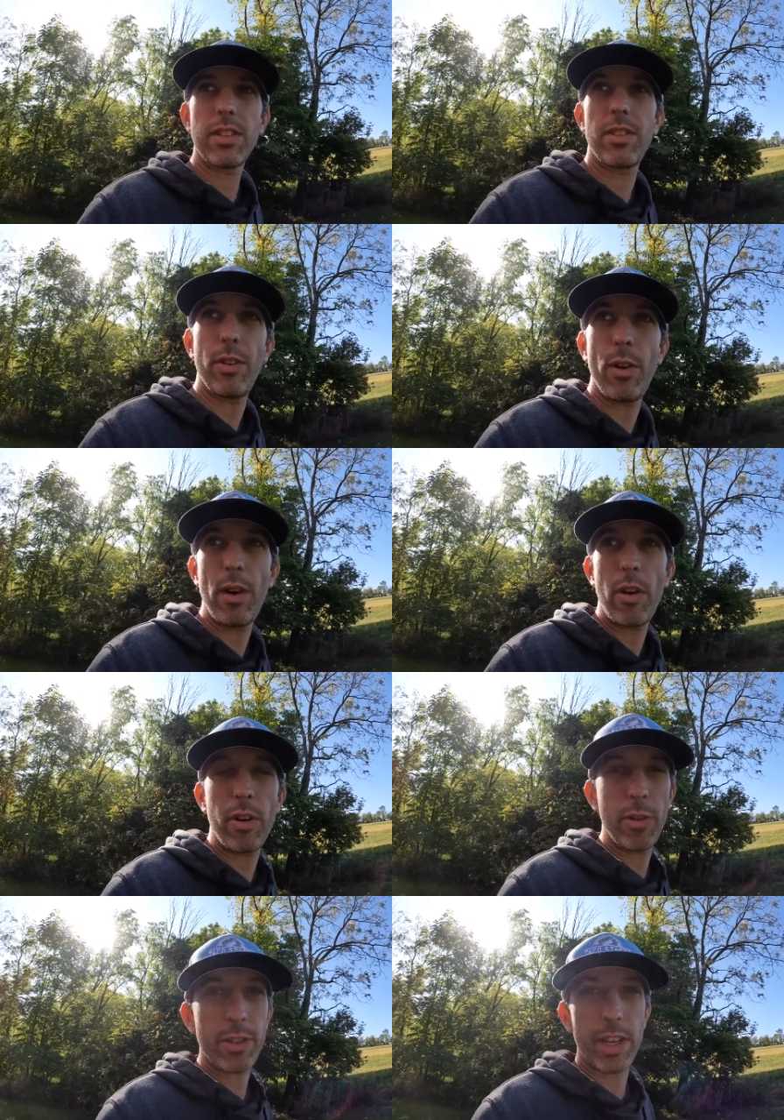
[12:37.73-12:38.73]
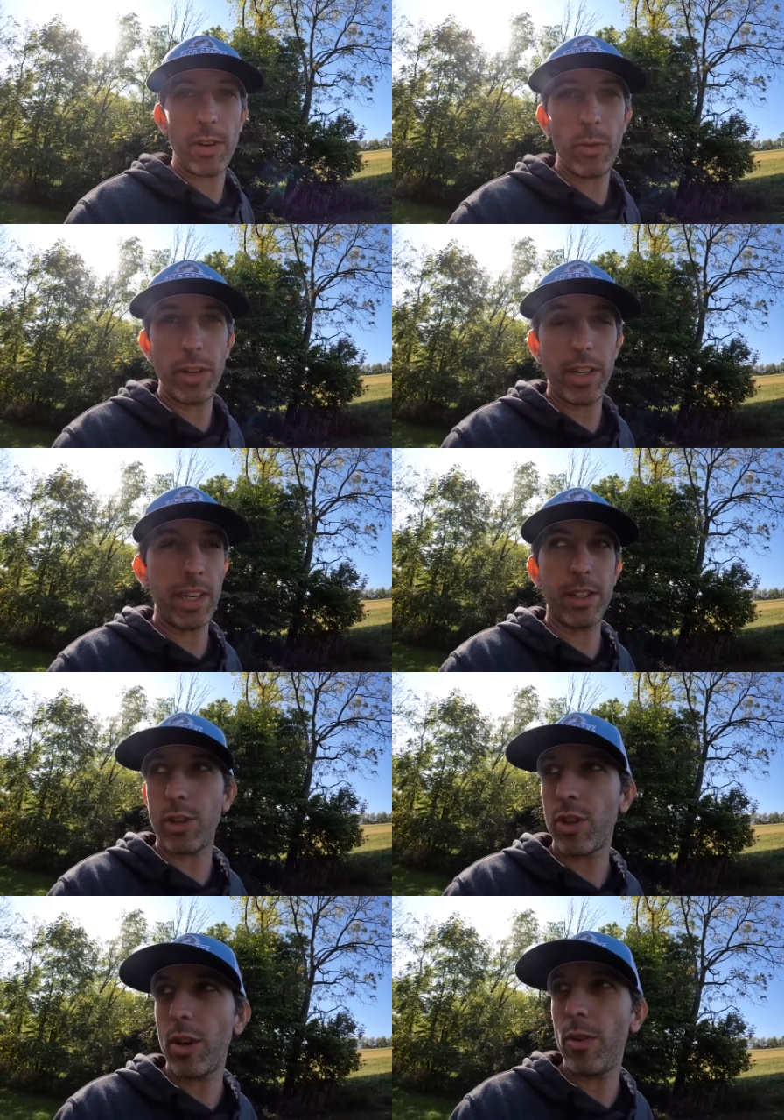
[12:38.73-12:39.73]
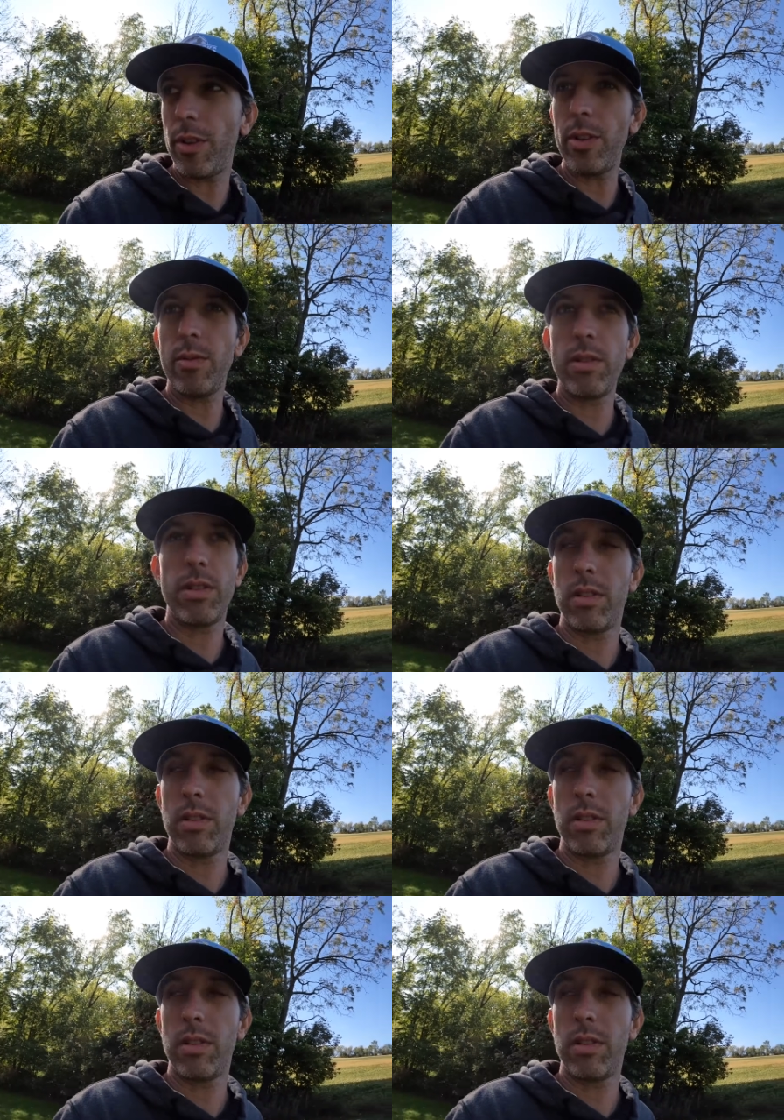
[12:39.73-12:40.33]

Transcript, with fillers: Don't know how close I can really get to showing you.